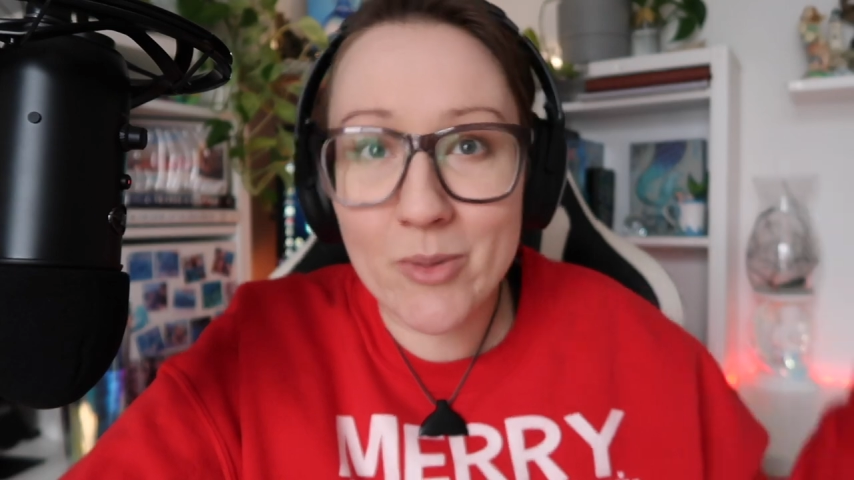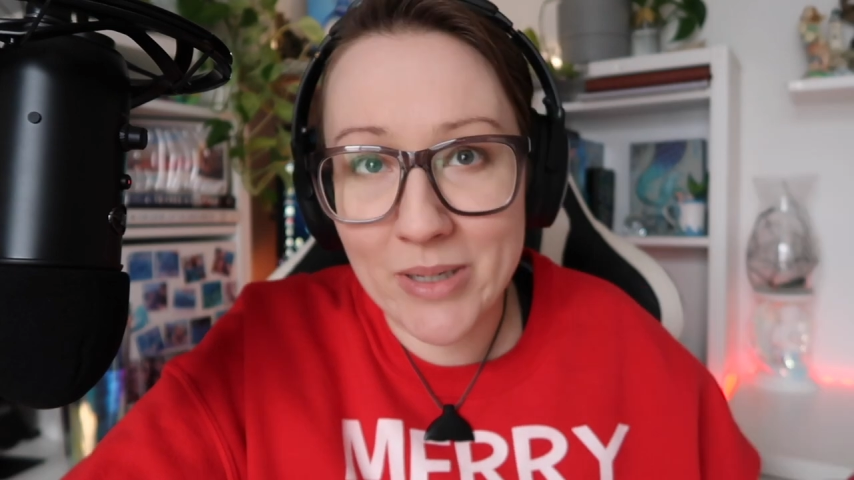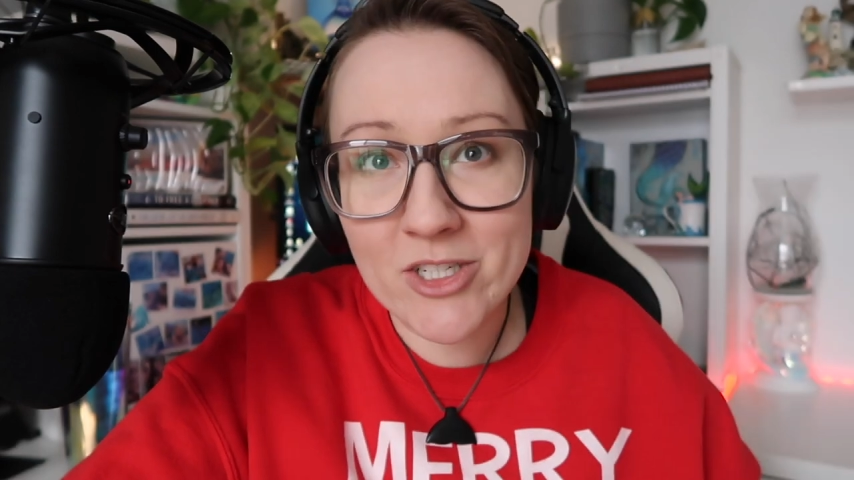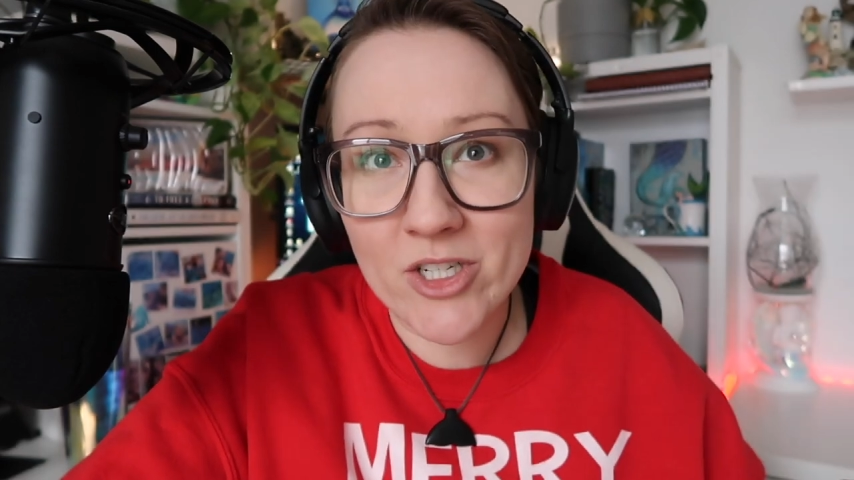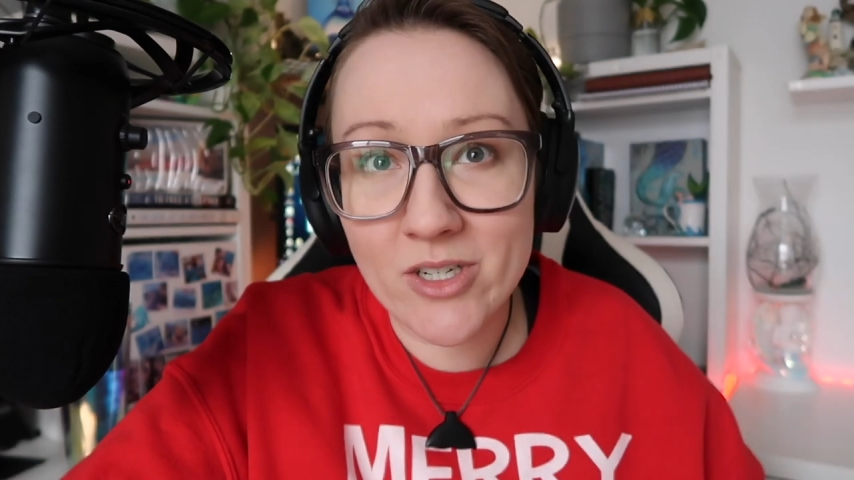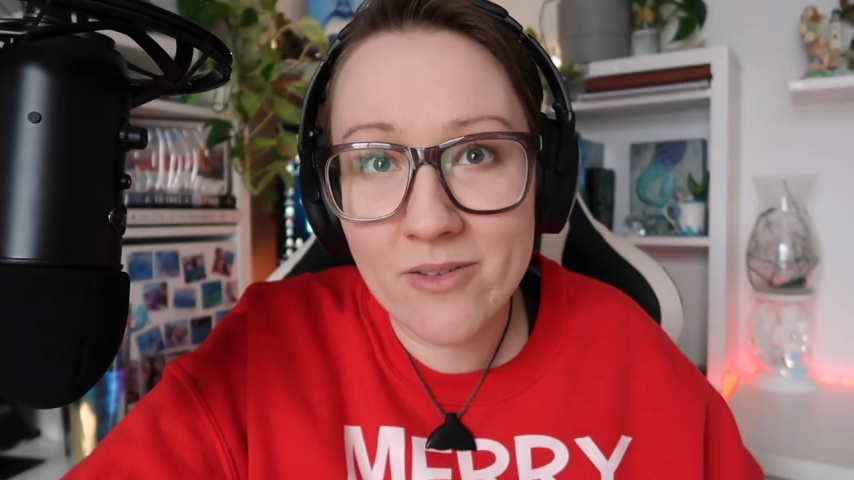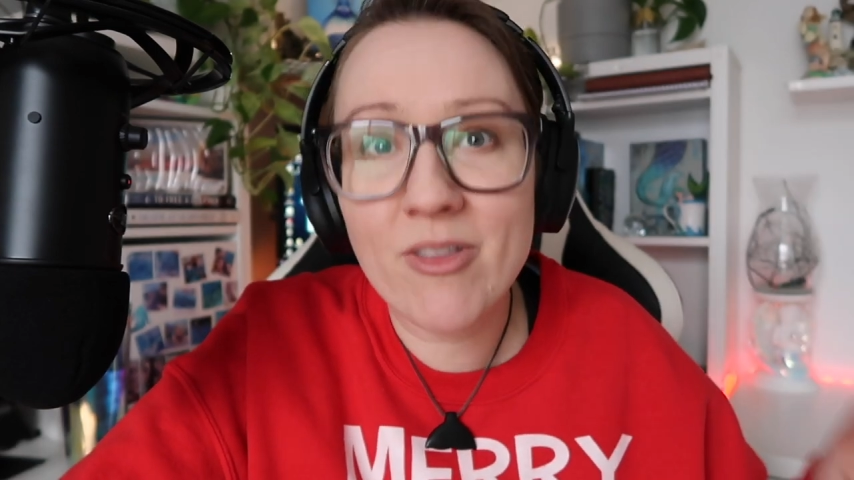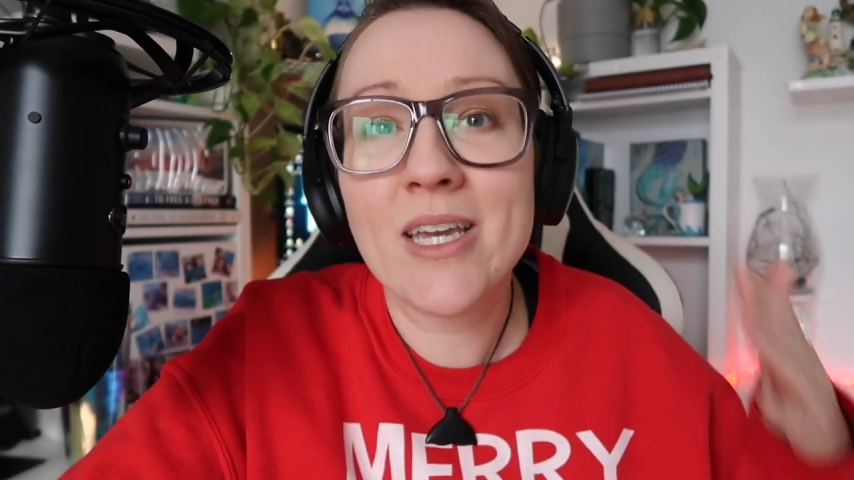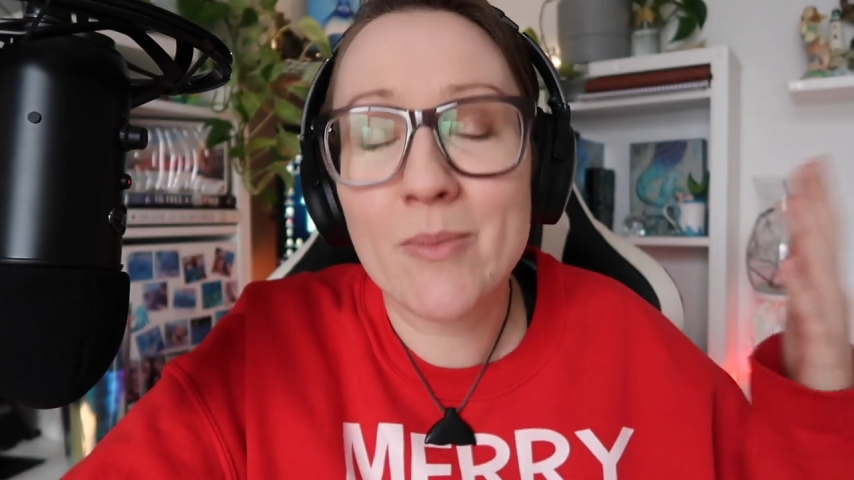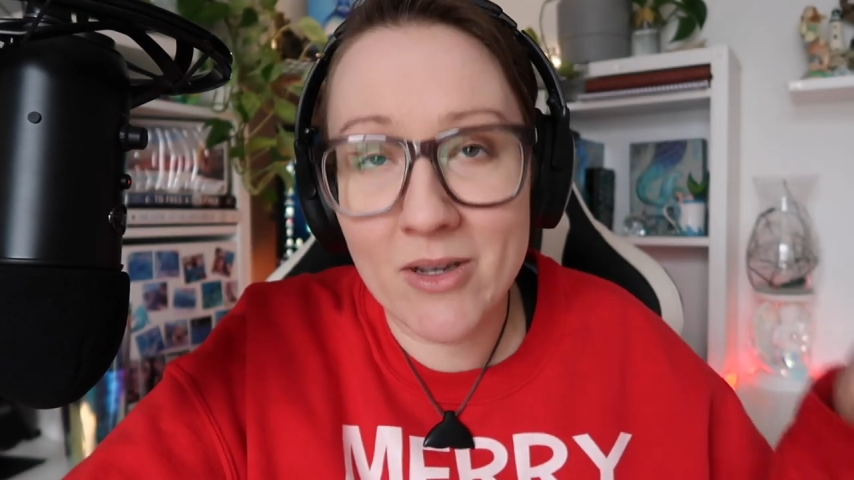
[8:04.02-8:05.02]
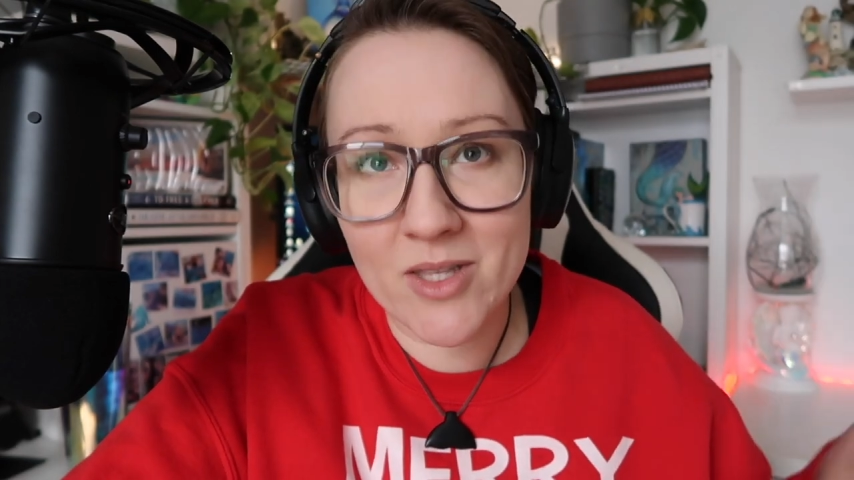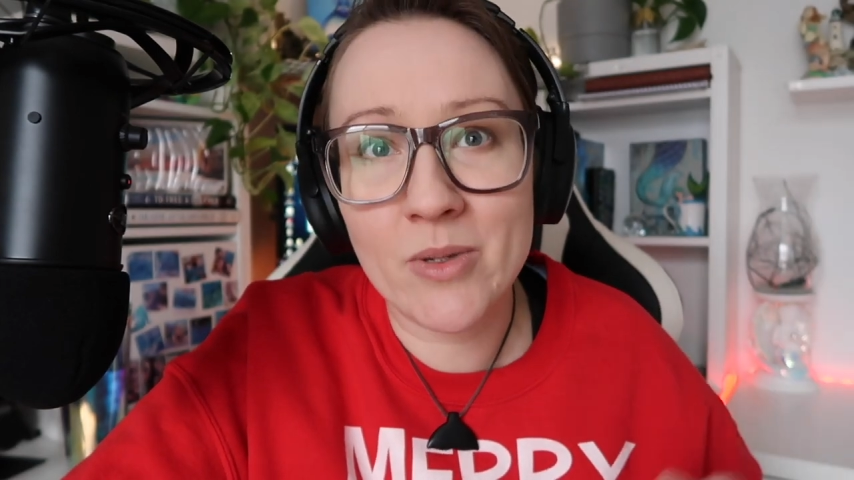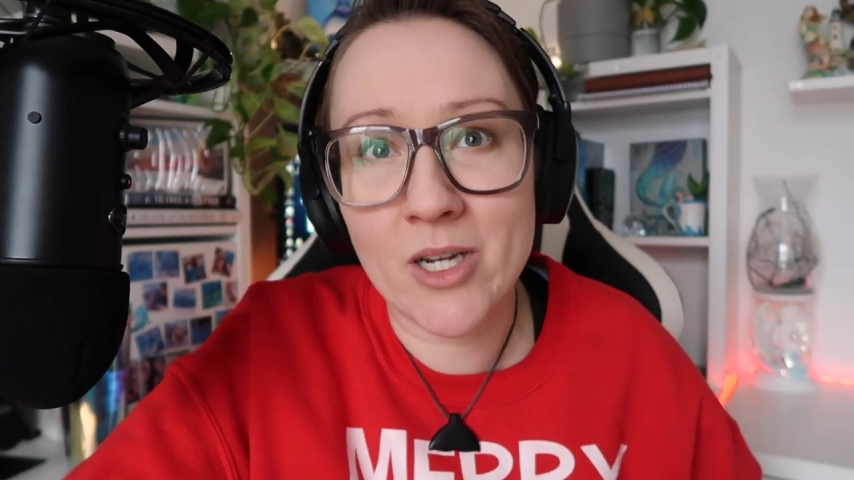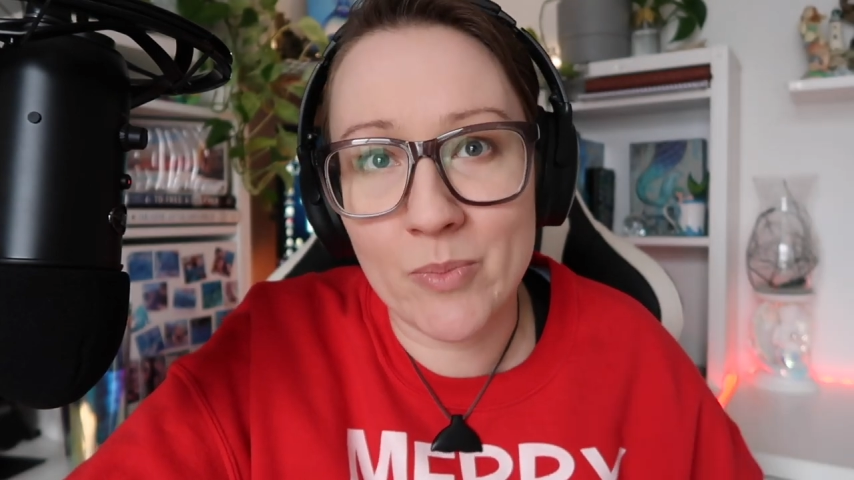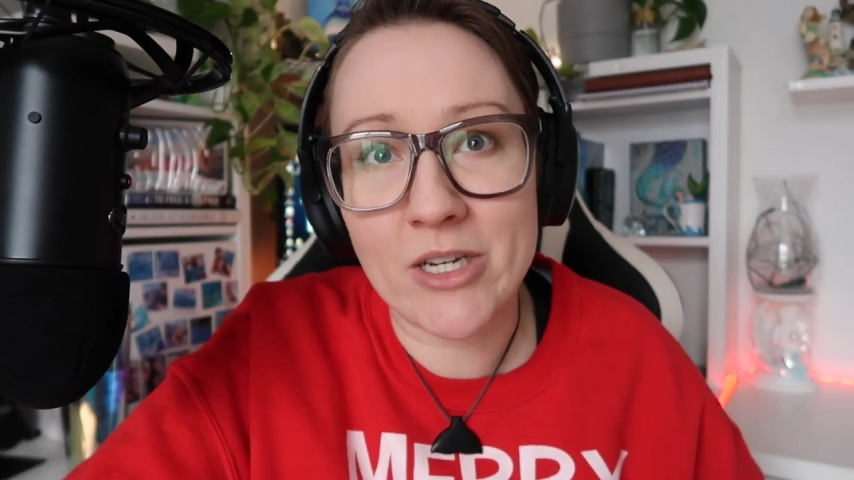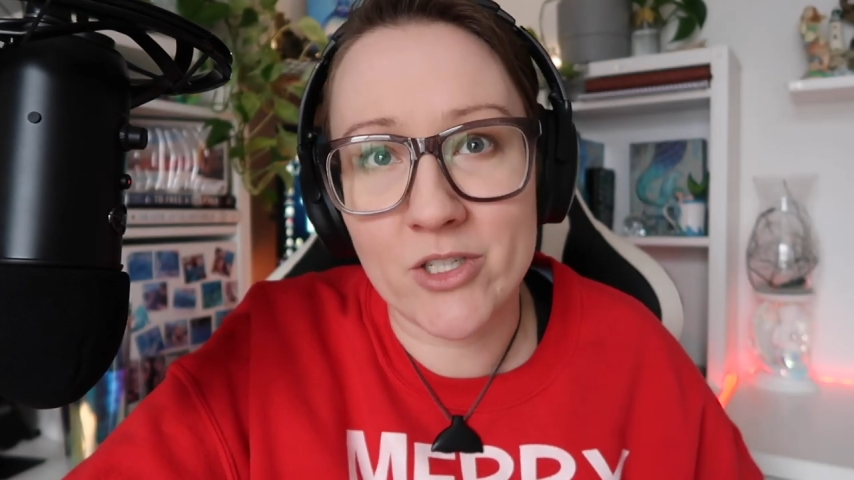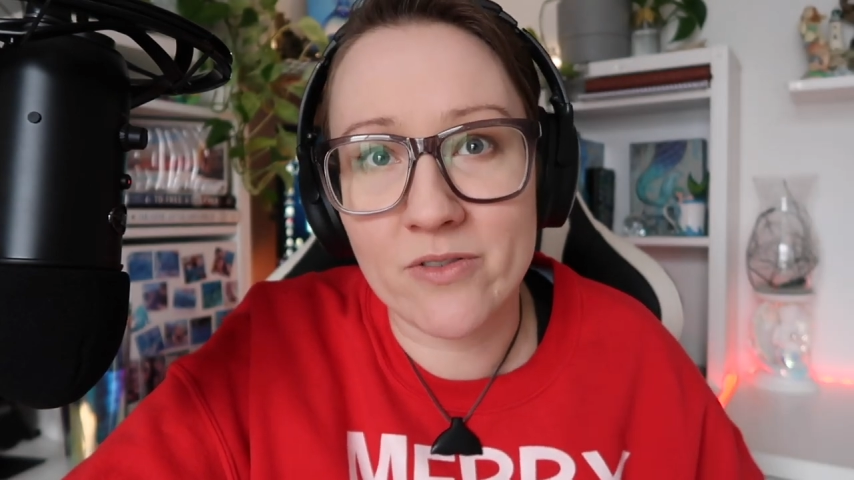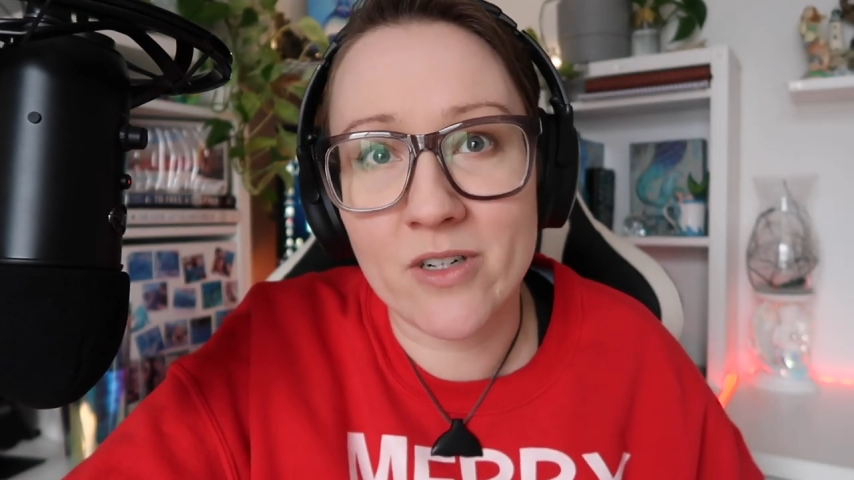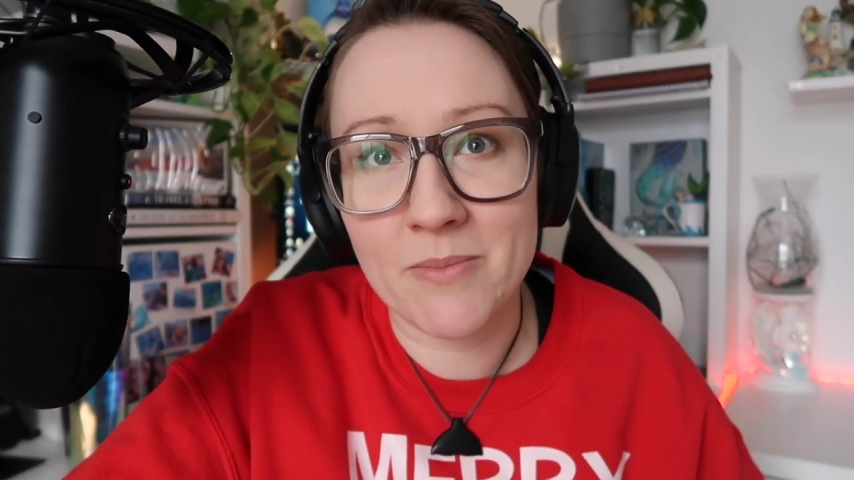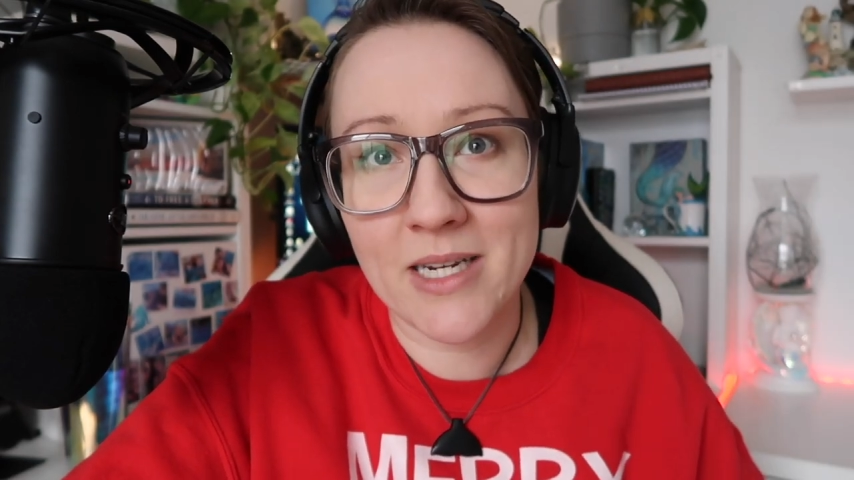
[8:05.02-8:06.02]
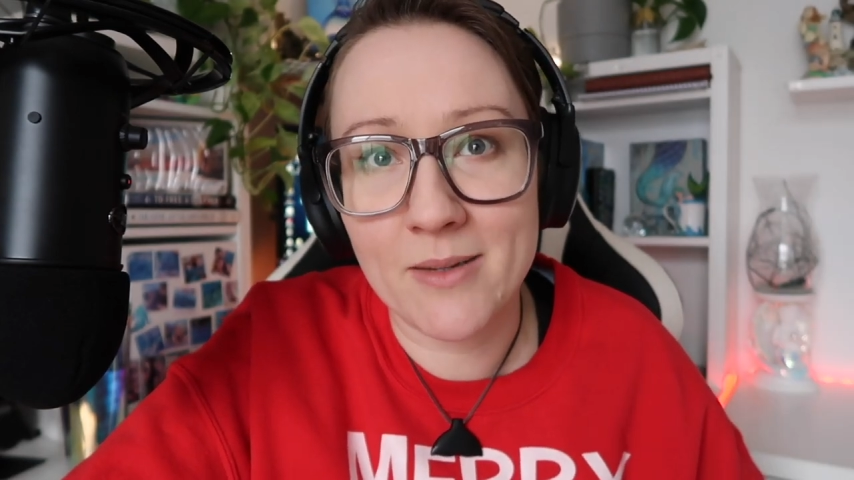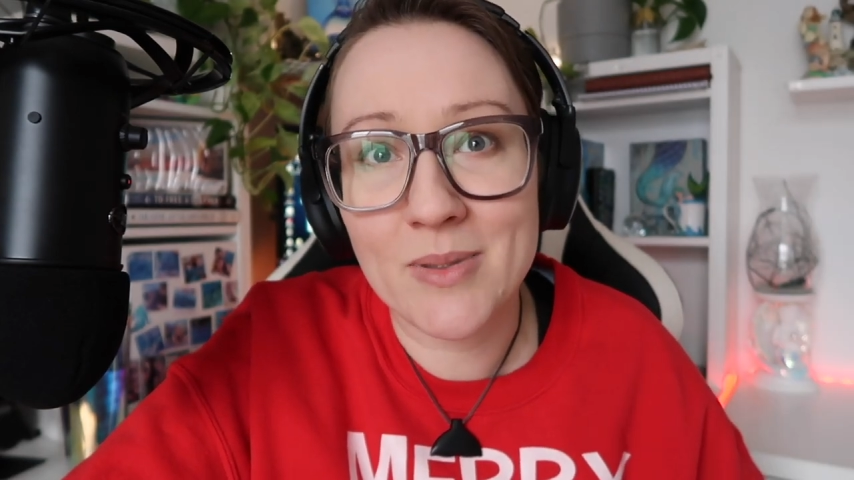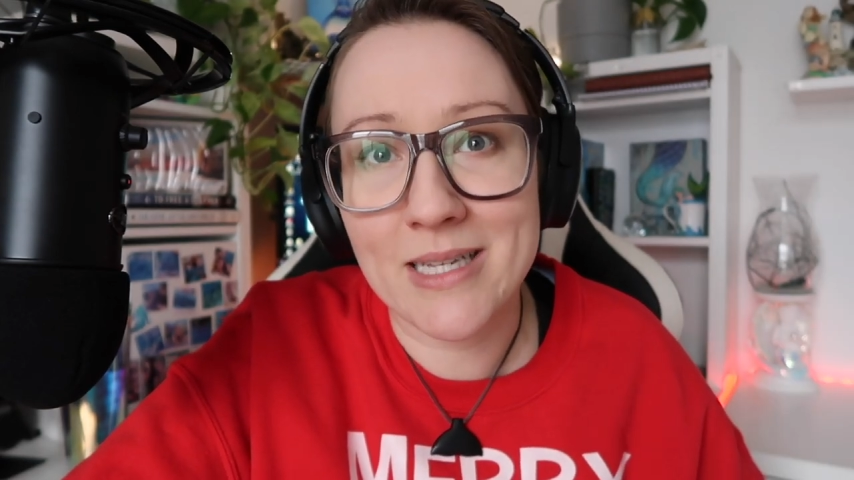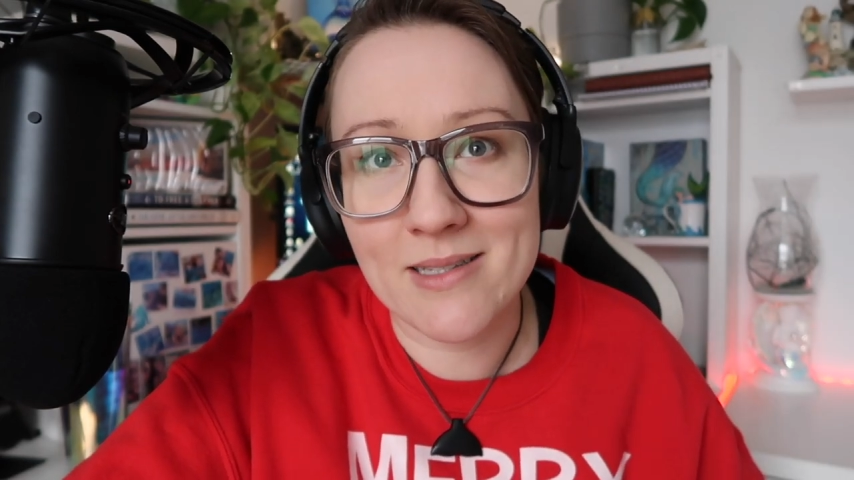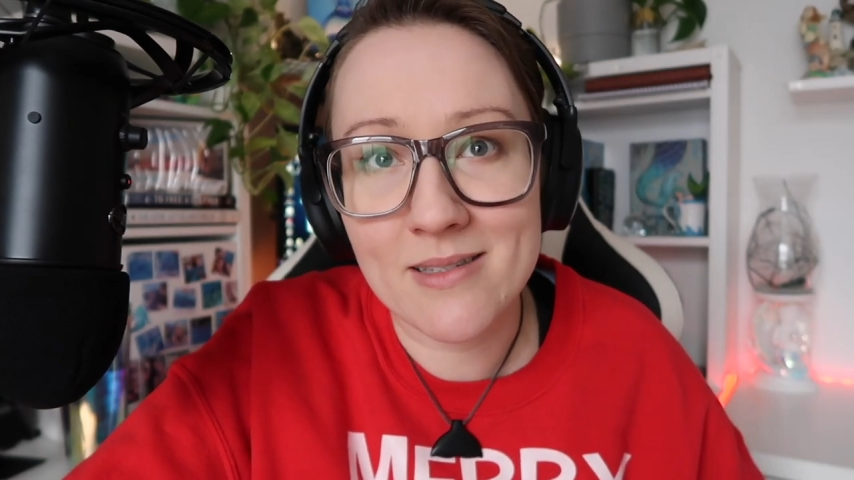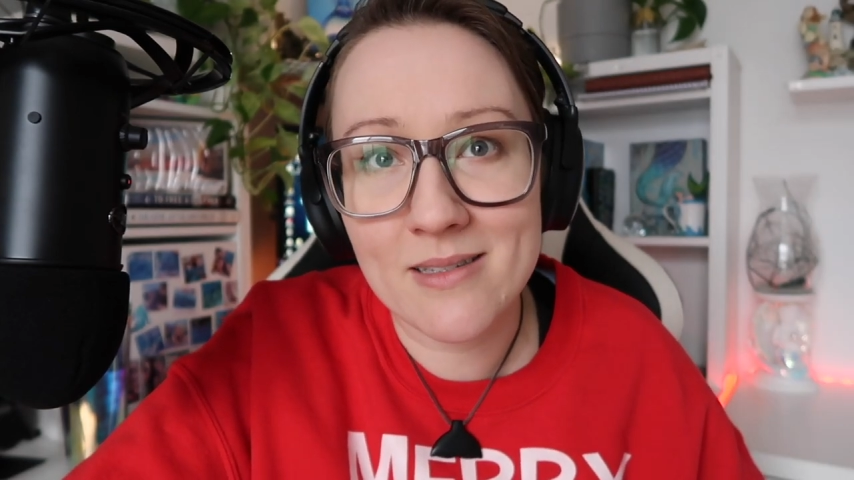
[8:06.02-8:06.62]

picture? Think about the bigger picture for a minute, please.